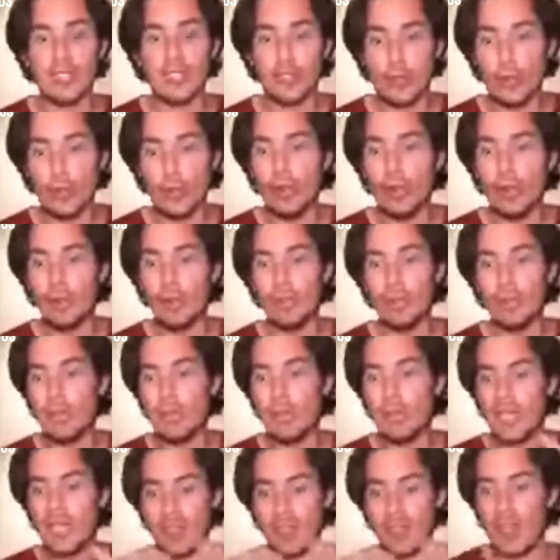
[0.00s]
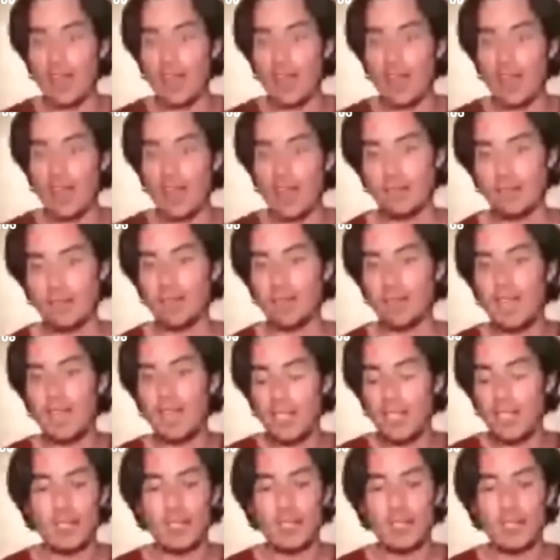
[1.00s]
The school made
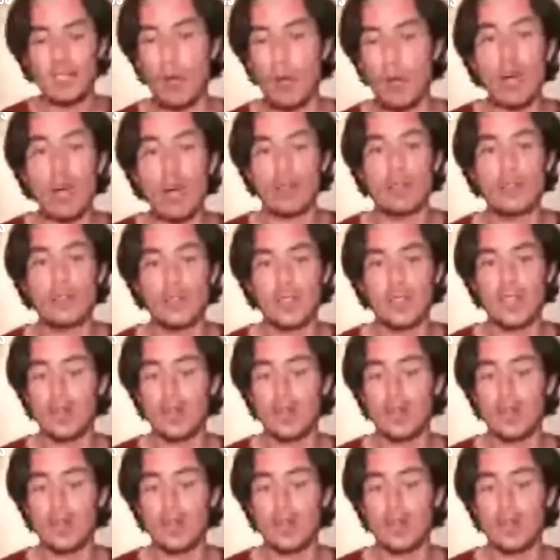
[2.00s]
it wrong.